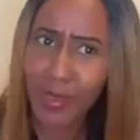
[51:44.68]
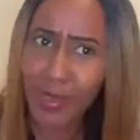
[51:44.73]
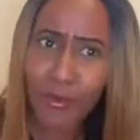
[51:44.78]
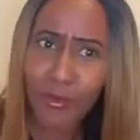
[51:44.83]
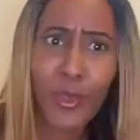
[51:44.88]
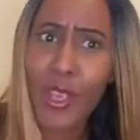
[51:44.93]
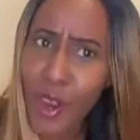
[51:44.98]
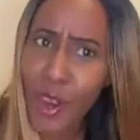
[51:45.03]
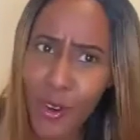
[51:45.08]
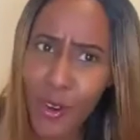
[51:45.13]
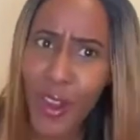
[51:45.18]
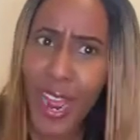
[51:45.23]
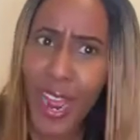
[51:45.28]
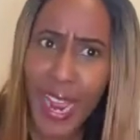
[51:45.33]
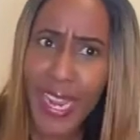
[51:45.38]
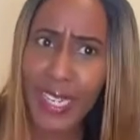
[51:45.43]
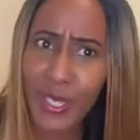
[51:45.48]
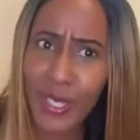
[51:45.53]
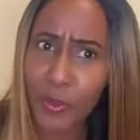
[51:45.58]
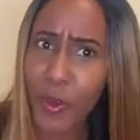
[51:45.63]
You're
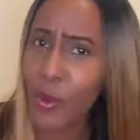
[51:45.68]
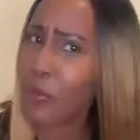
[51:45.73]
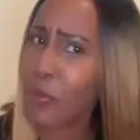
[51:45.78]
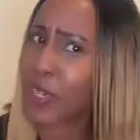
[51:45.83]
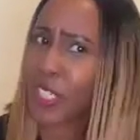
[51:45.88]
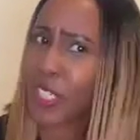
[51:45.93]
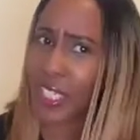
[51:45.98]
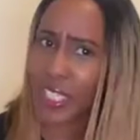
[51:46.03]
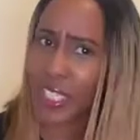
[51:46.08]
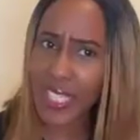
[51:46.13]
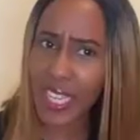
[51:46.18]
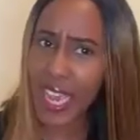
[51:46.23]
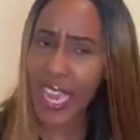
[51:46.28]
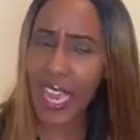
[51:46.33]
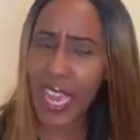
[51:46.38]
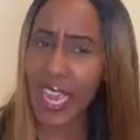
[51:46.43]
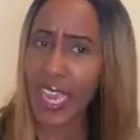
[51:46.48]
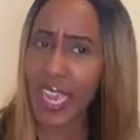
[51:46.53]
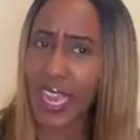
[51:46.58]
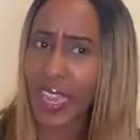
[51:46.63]
right. What was she
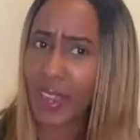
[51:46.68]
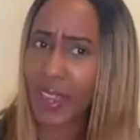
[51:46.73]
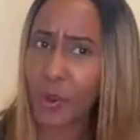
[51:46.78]
saying?